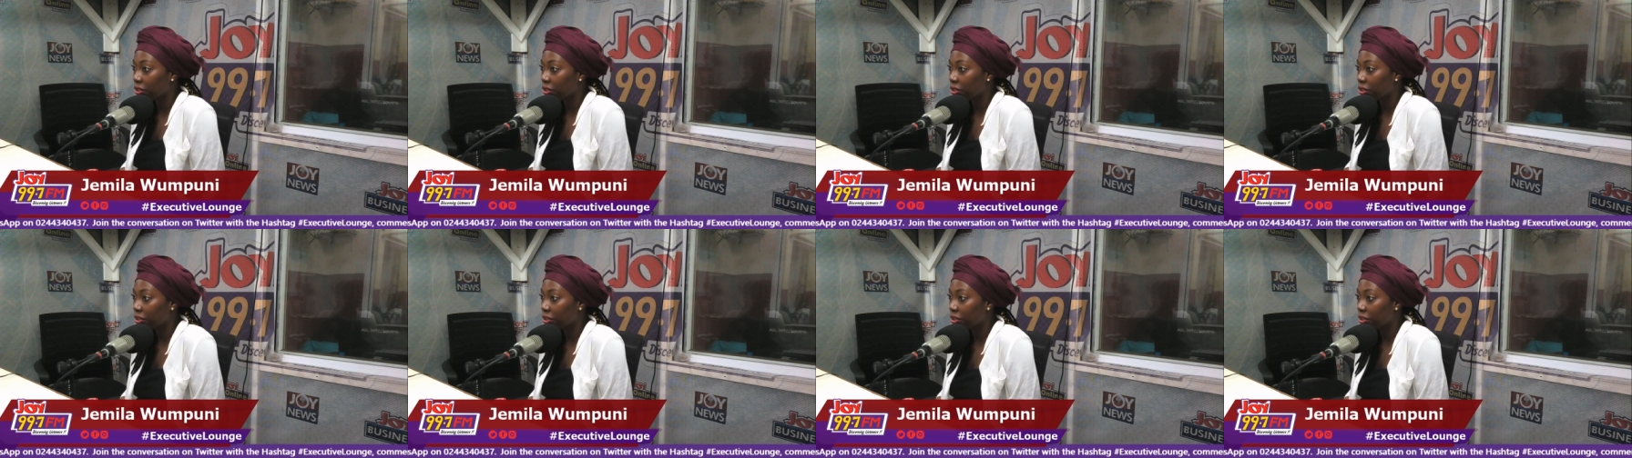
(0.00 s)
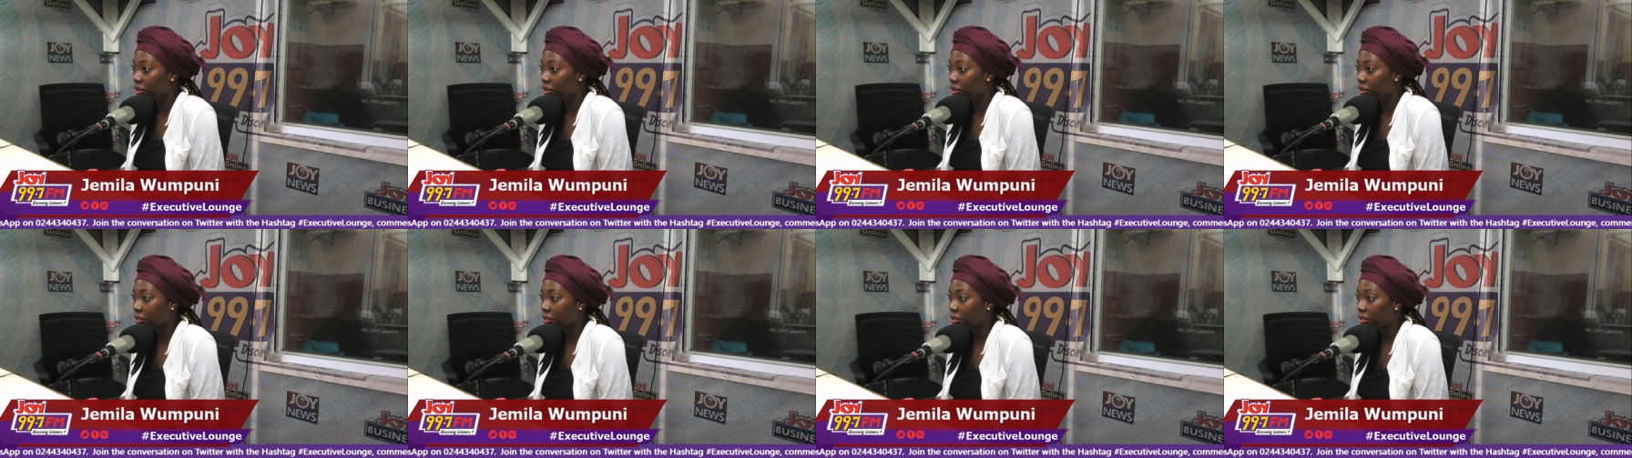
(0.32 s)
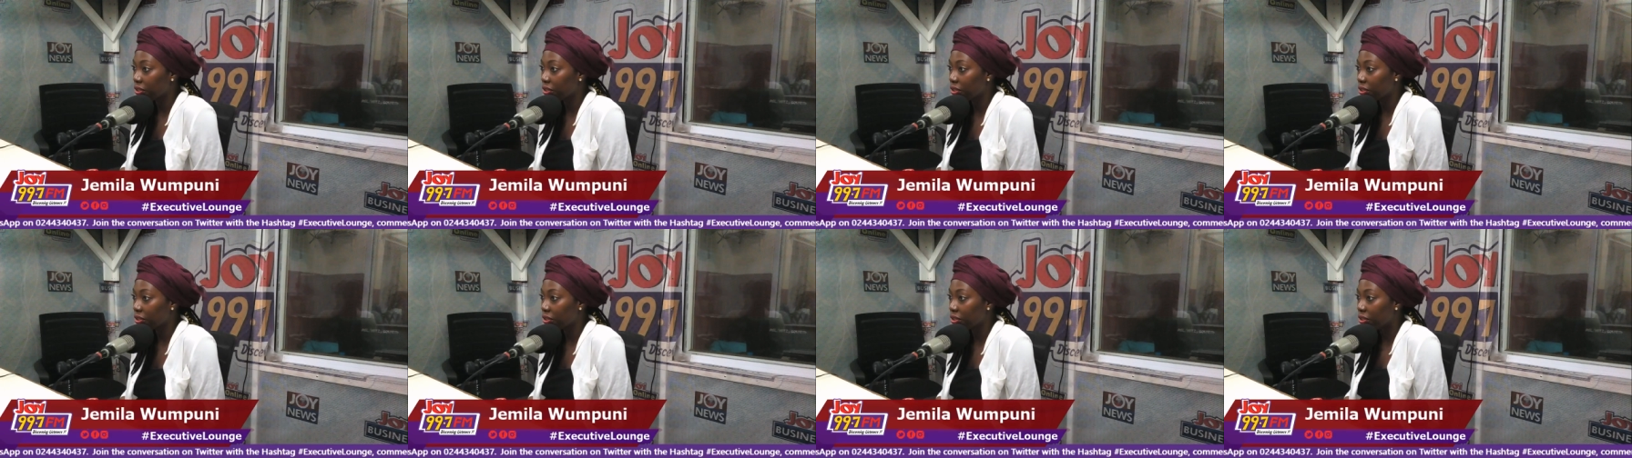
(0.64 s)
uh, you
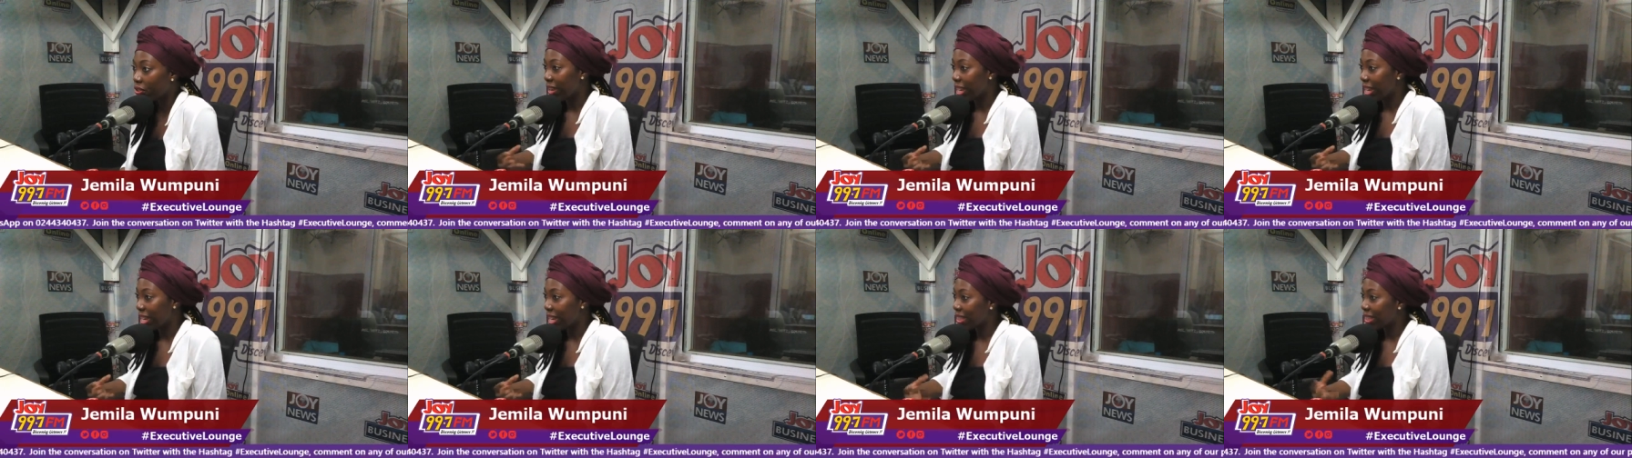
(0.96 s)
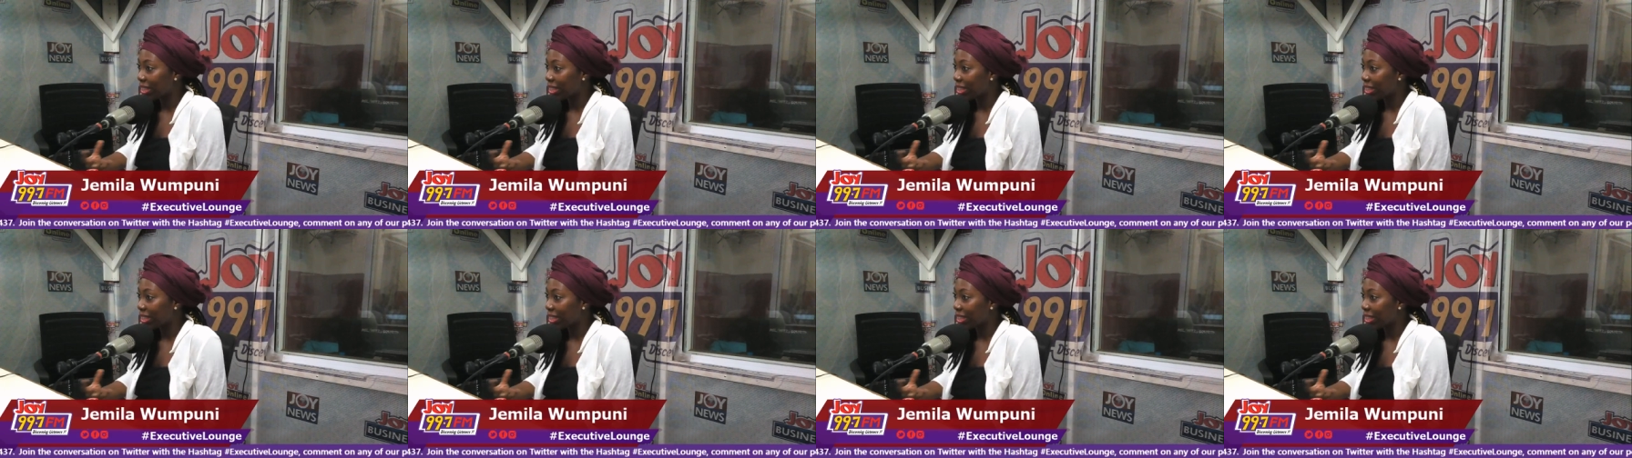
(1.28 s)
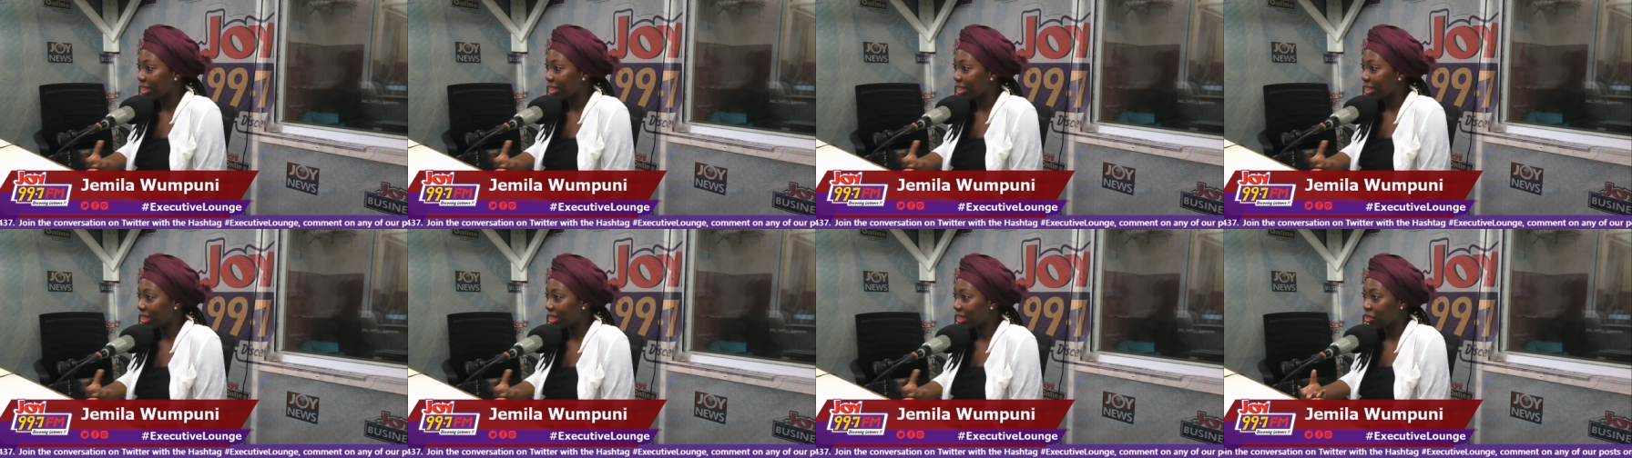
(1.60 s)
actually find that
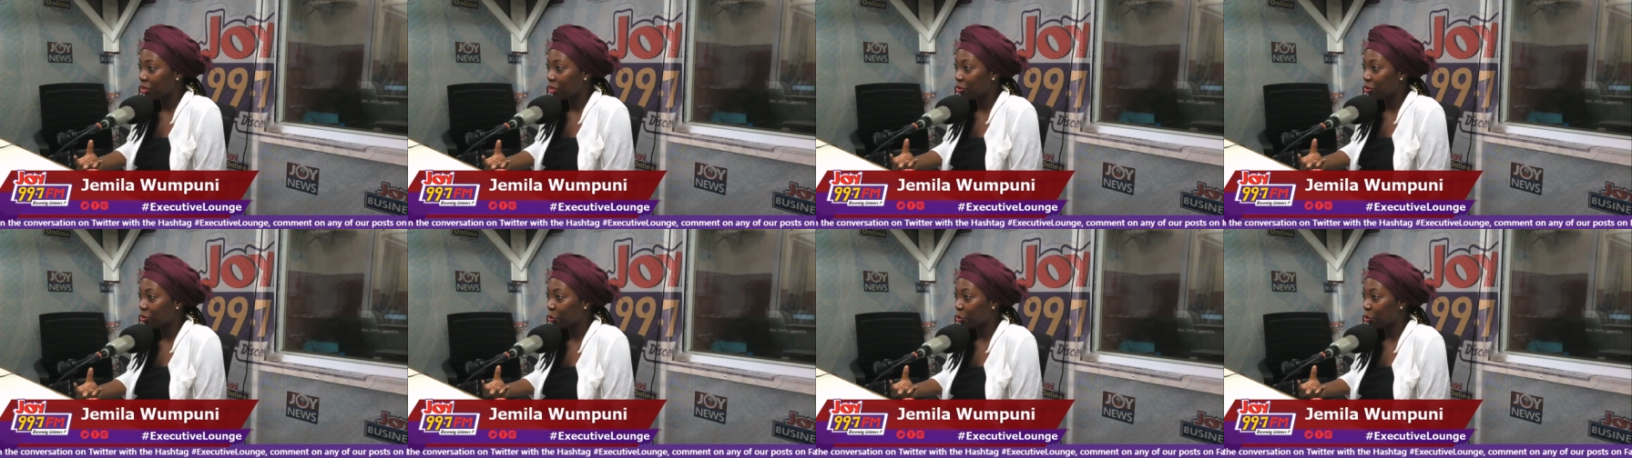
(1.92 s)
process to